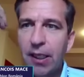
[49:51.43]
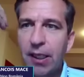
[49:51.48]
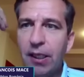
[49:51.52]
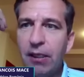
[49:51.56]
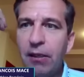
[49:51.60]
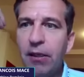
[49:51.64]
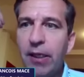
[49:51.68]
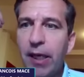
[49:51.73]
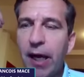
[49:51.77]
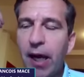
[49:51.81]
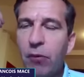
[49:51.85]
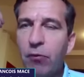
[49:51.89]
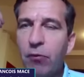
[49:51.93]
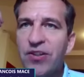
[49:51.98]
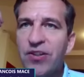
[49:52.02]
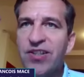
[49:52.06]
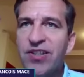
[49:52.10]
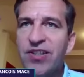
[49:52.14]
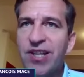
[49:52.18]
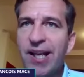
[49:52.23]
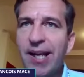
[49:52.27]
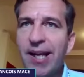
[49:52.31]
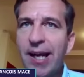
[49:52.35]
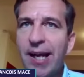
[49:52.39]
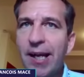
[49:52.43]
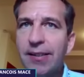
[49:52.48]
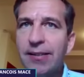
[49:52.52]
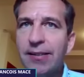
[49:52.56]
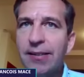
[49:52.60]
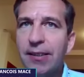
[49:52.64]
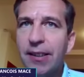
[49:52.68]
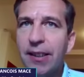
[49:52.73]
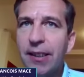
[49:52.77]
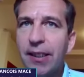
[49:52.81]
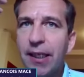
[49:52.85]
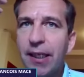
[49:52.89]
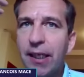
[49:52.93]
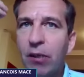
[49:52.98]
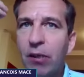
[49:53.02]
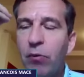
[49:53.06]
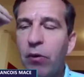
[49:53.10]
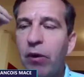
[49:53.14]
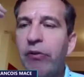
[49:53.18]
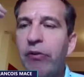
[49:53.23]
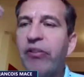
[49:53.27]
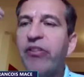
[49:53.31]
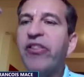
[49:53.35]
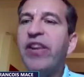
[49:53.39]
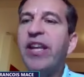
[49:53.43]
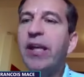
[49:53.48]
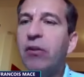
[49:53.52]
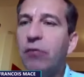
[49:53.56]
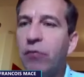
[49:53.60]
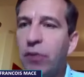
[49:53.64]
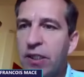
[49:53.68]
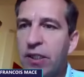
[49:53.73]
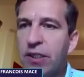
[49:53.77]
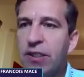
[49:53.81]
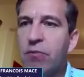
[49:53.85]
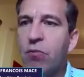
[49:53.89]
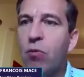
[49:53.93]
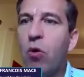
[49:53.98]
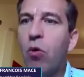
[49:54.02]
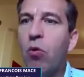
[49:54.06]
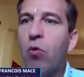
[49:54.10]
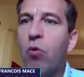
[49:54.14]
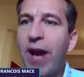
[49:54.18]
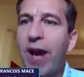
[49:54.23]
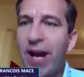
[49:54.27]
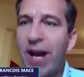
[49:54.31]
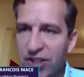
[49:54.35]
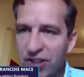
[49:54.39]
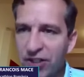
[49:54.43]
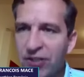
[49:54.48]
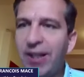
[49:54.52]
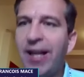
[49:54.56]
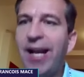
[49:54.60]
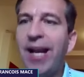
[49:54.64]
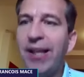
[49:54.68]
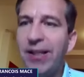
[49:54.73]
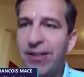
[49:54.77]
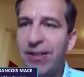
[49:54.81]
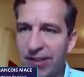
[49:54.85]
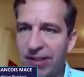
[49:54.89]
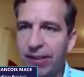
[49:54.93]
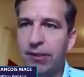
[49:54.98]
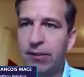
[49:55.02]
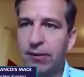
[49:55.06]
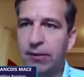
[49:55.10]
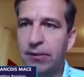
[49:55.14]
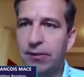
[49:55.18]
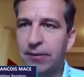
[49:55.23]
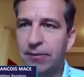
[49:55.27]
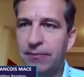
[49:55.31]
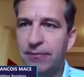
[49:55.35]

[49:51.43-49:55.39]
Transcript: he, I would say that he will think with more rationality.